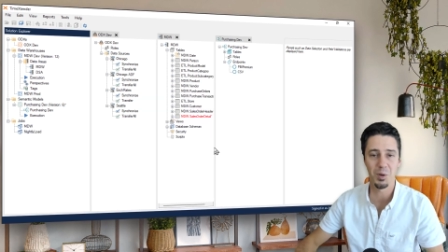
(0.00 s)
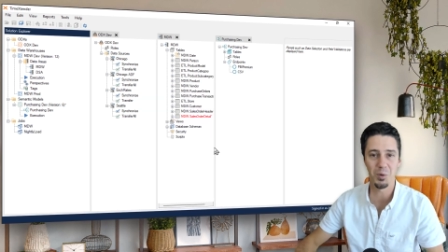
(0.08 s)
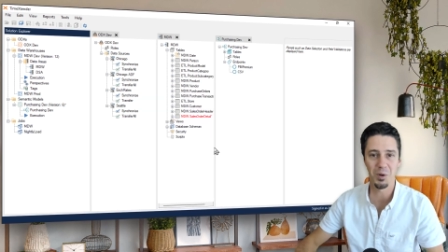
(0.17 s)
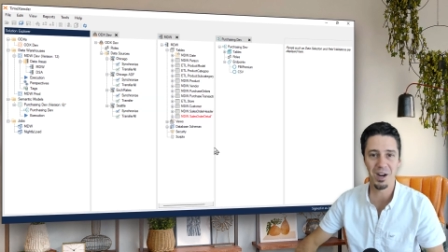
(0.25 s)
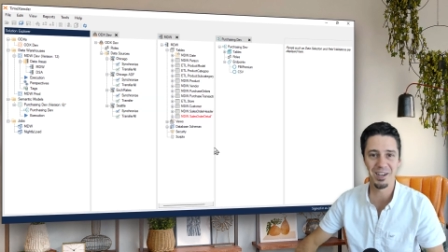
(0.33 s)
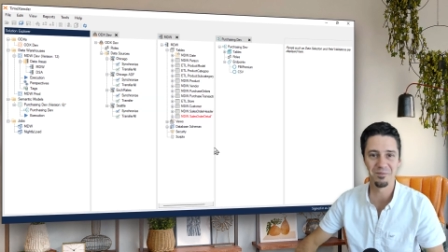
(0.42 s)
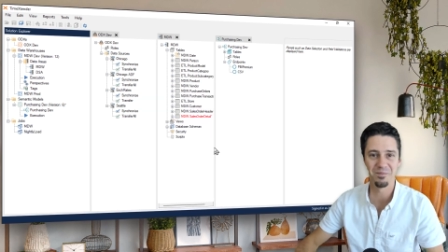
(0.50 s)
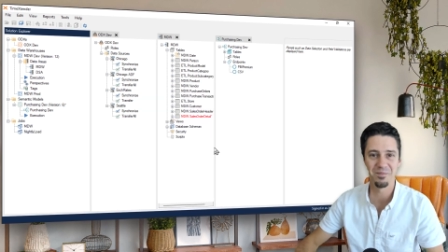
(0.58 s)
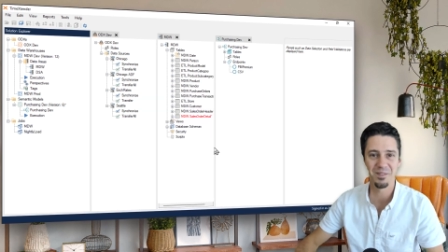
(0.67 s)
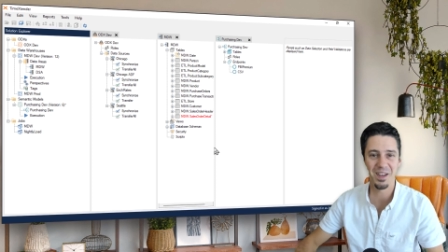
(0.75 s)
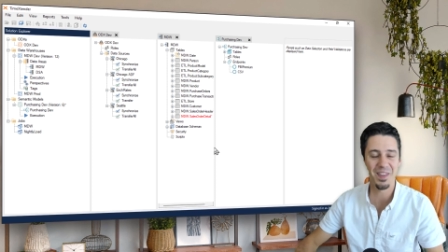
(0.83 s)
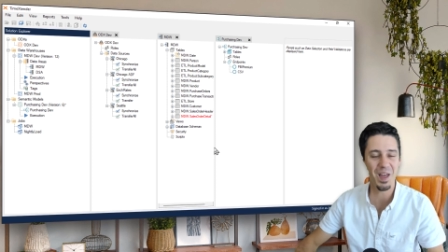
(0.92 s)
All right,
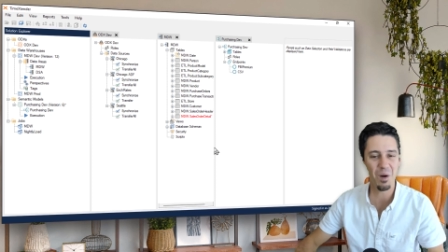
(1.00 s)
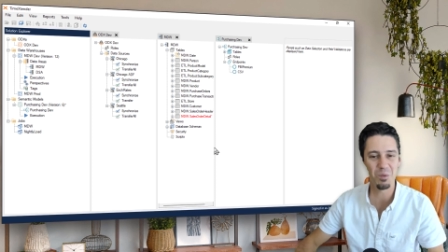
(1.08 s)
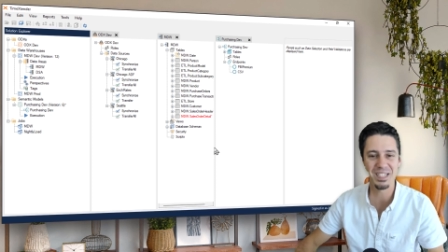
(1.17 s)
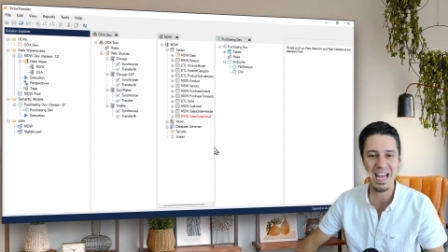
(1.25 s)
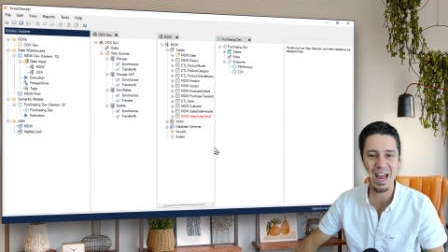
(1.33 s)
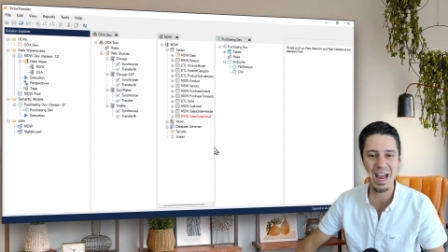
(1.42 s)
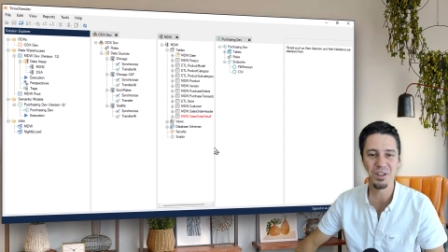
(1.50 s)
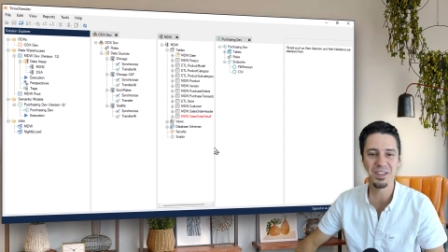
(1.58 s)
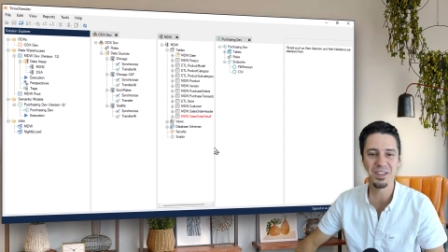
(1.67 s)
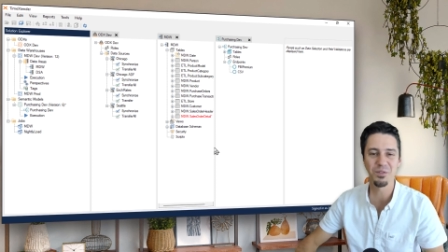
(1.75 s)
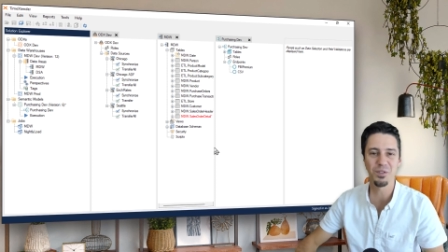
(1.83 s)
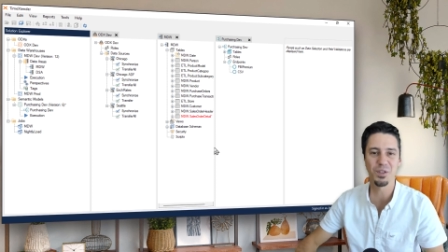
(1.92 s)
and that was
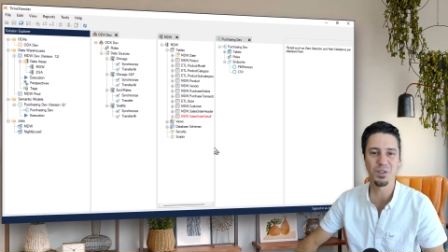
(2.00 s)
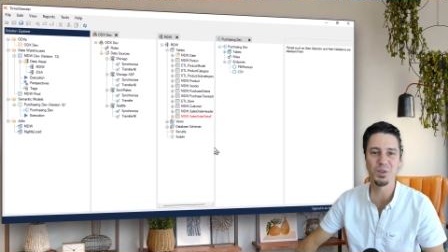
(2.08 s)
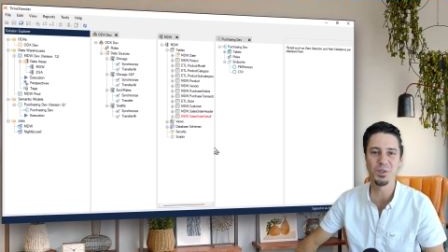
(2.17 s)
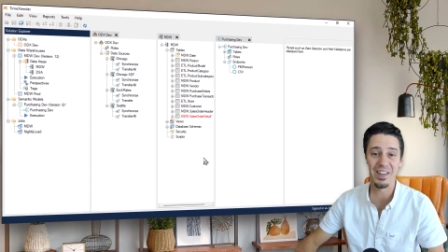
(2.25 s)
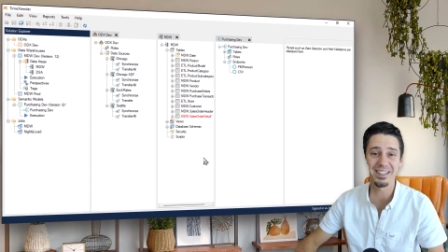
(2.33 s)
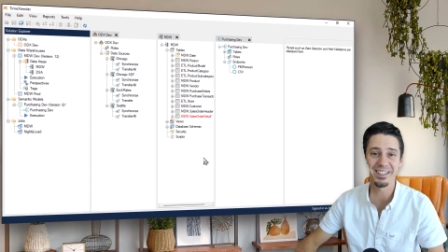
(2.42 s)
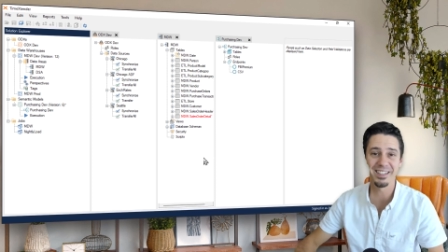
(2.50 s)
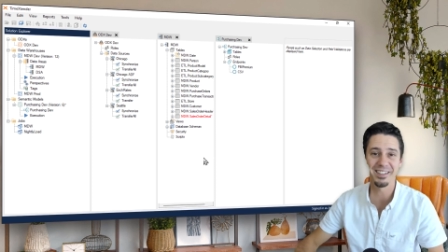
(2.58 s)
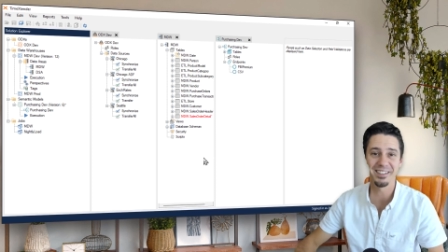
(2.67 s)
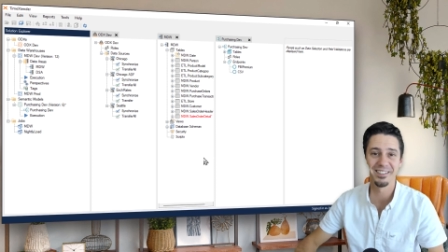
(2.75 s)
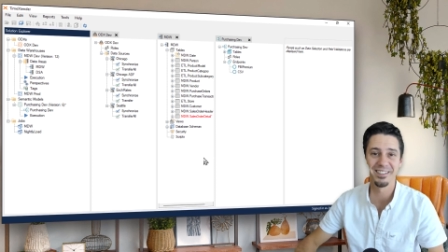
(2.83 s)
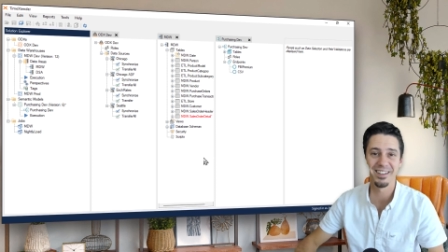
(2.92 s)
everything for the new
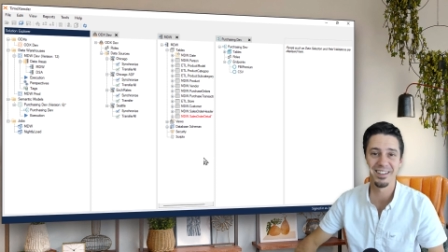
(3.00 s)
version.